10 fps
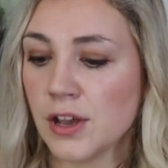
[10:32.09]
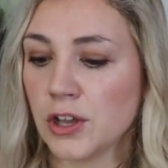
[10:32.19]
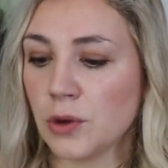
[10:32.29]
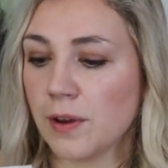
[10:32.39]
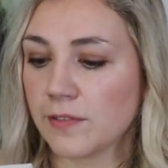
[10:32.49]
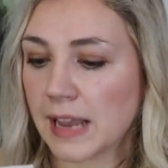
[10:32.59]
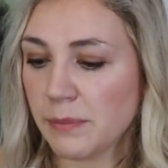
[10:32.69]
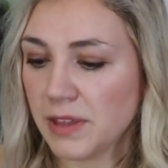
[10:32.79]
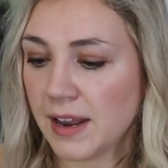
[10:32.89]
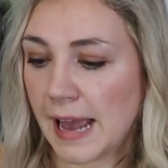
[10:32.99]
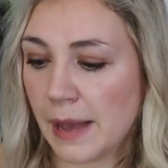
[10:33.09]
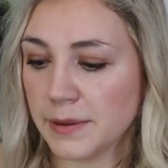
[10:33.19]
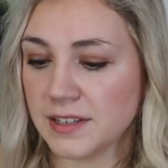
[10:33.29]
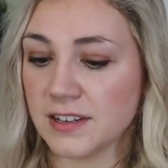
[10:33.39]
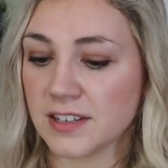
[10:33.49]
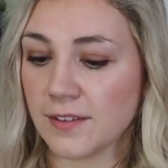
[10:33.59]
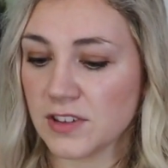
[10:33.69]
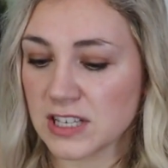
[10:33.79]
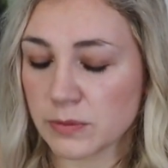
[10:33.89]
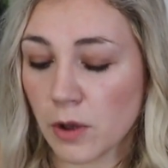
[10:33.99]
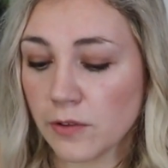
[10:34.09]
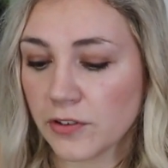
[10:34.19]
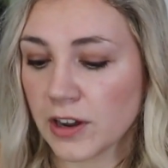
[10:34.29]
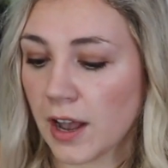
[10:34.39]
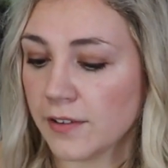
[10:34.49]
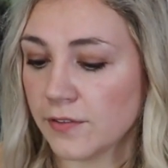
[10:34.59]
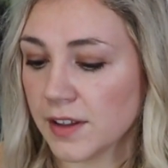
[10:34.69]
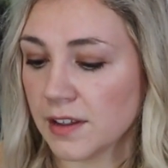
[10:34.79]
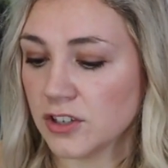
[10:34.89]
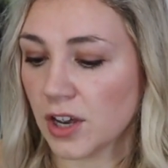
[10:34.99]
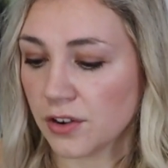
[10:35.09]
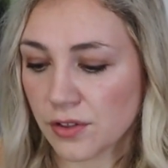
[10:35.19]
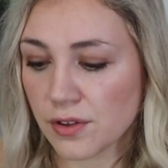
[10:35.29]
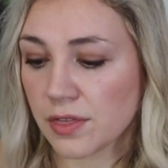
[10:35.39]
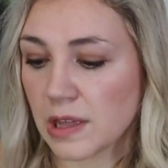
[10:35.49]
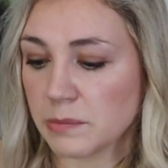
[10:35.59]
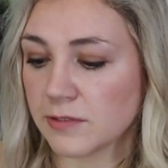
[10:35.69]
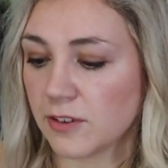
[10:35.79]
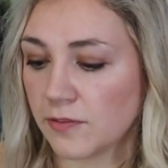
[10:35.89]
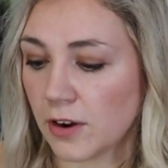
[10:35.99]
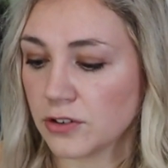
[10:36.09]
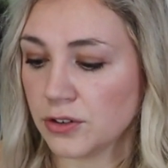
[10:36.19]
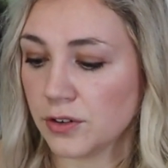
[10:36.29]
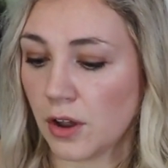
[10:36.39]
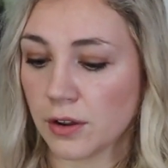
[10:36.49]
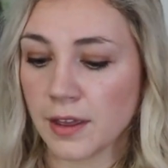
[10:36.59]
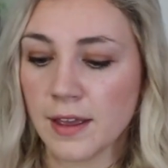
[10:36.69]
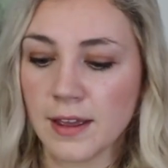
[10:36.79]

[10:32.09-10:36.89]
who have kept the inhabitants of this small forgotten village under their thumbs for far too long.